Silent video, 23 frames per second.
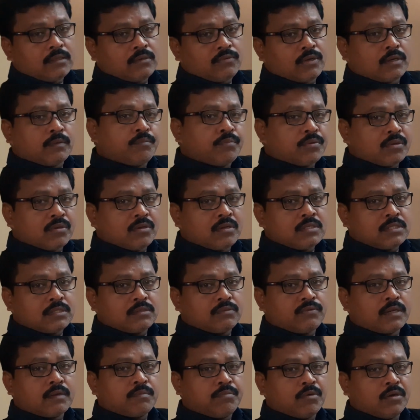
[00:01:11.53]
for prose.
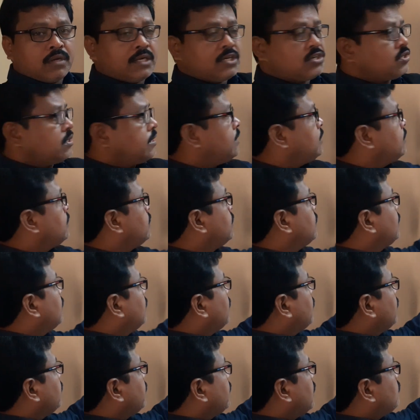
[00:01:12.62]
For poetry,
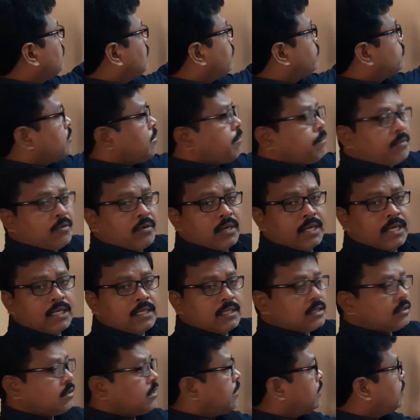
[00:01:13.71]
name of the
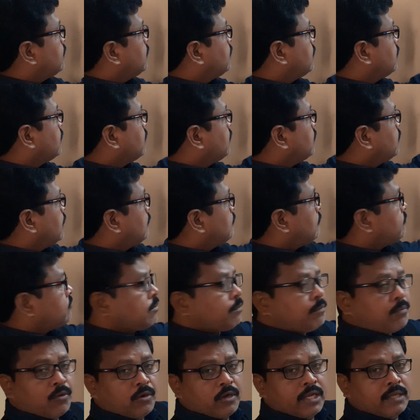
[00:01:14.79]
poem and name of
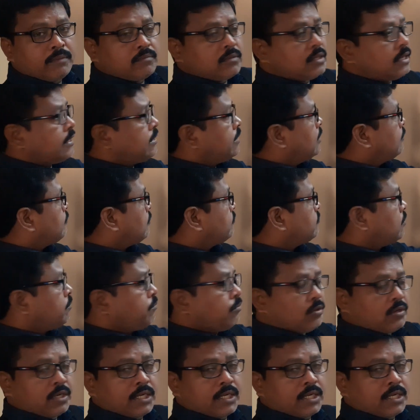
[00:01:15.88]
the